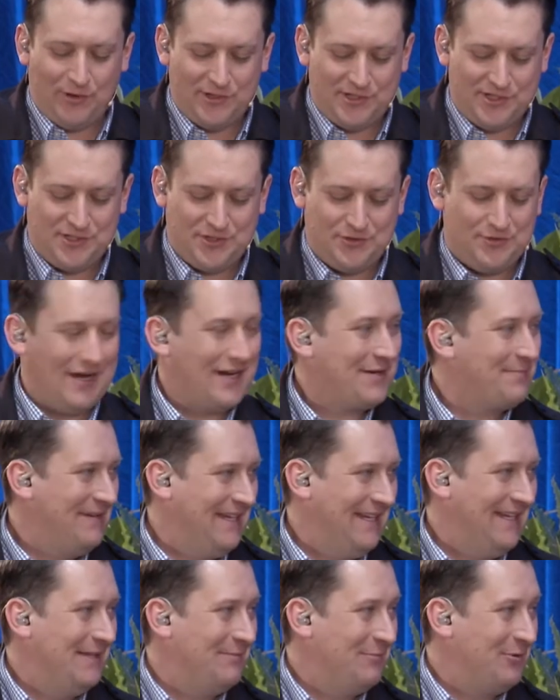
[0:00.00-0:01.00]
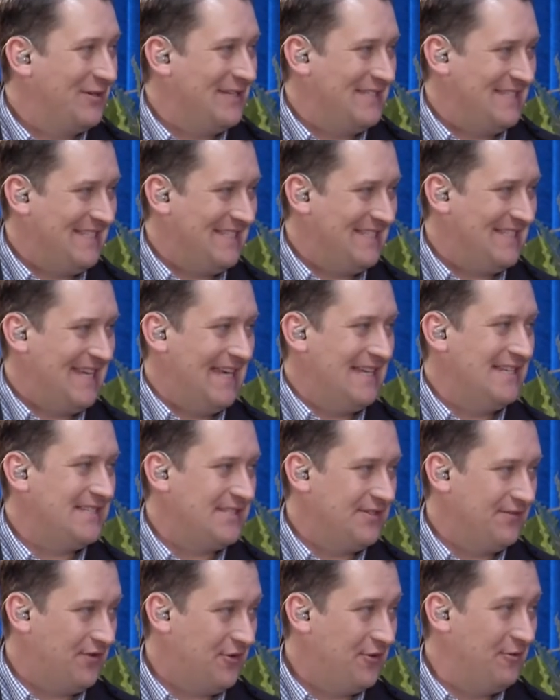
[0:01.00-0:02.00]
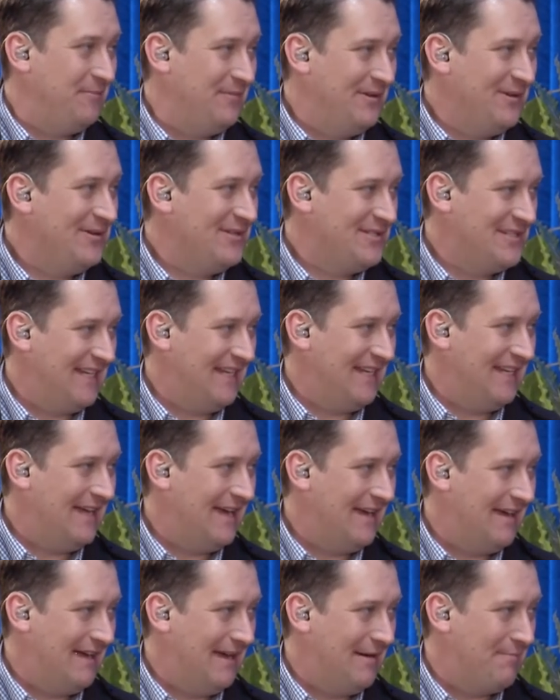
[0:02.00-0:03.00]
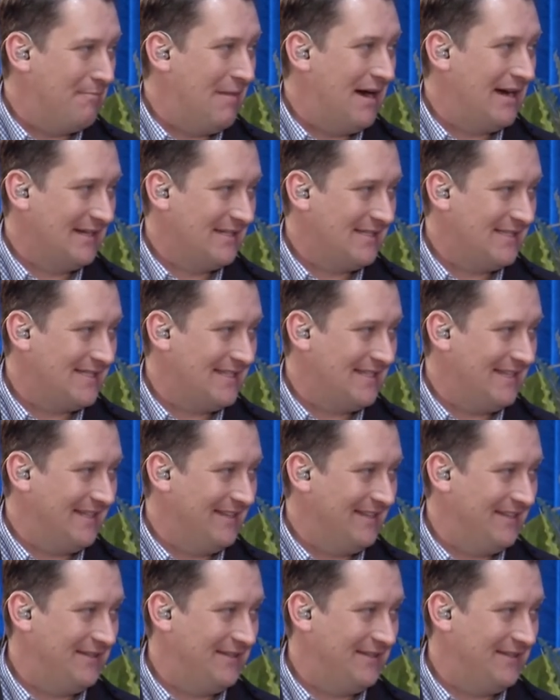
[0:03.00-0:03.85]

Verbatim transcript: what struck me in the book is the sense of community mm. uh, amongst uh,